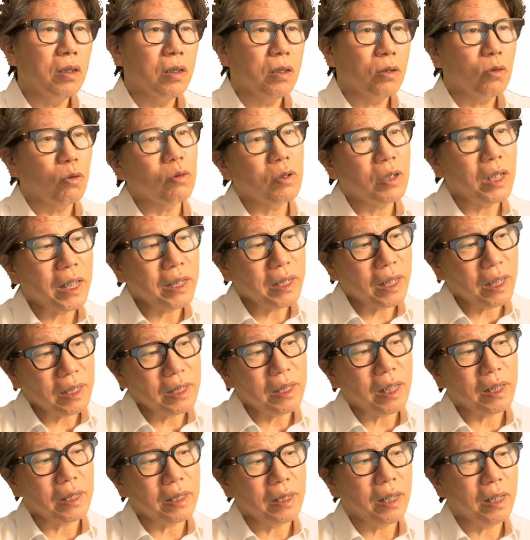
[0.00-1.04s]
We consider
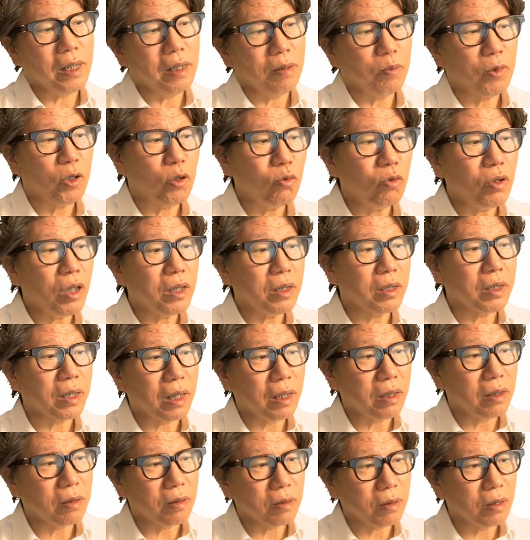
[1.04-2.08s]
whether it is a
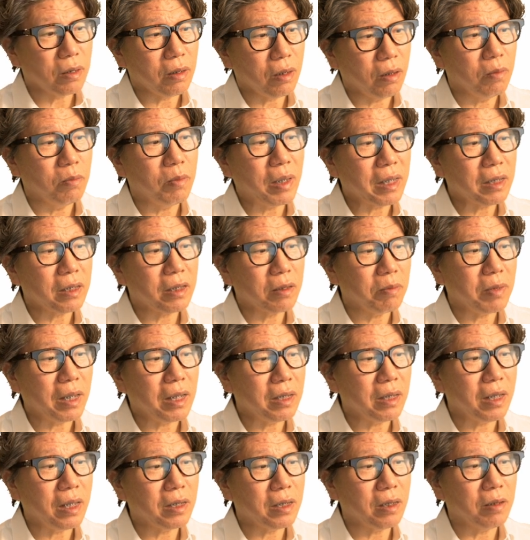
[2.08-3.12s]
homotopy or
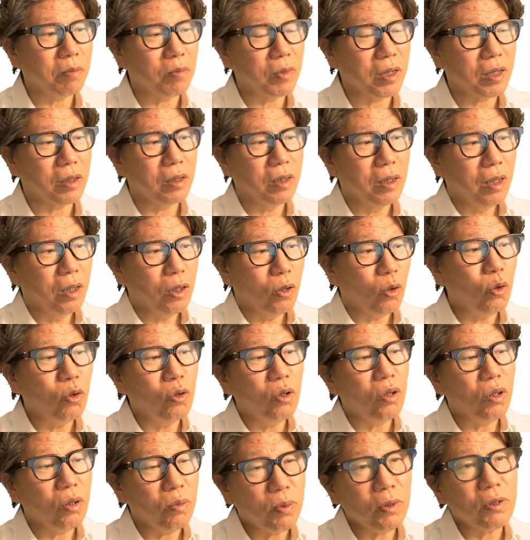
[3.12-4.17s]
homology, and the term
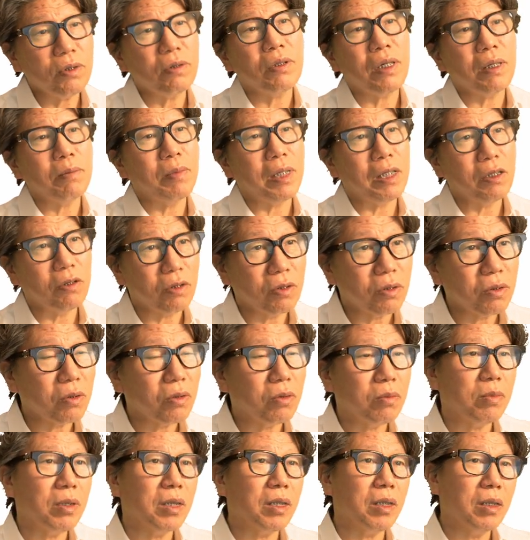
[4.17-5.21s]
Euler
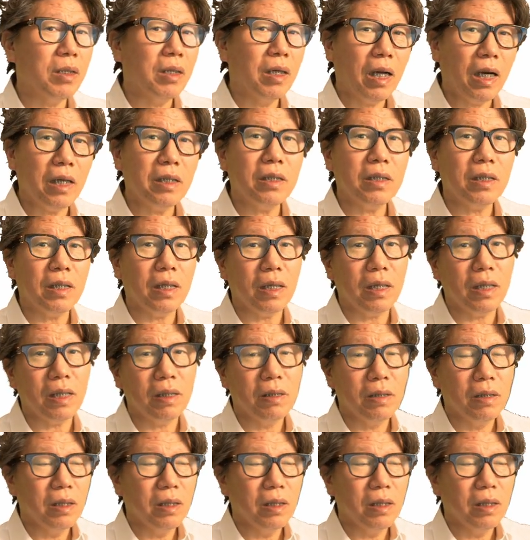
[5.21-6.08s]
characteristic is also used.